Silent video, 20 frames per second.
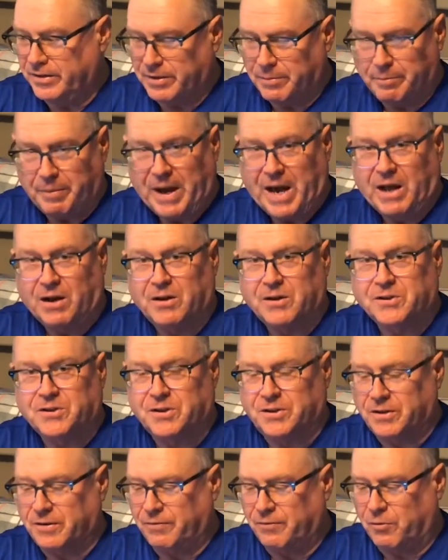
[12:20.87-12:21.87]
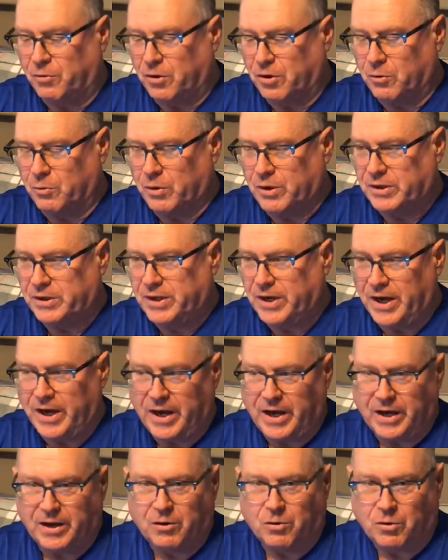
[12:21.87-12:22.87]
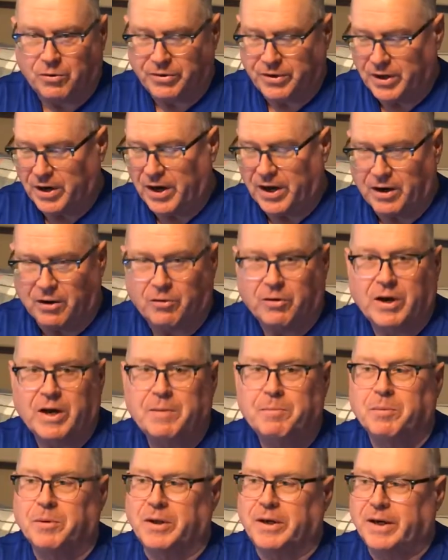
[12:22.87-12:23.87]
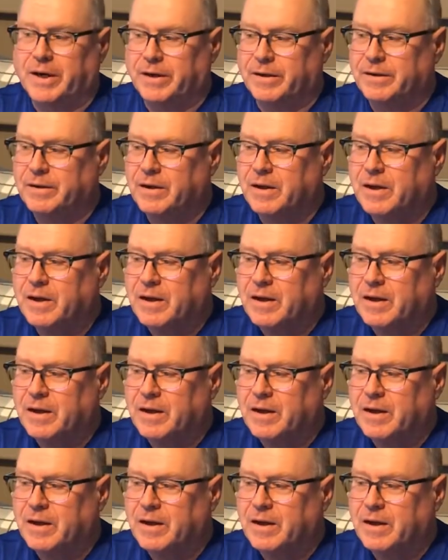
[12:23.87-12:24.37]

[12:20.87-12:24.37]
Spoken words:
the balance in the 401k or the IRA plan.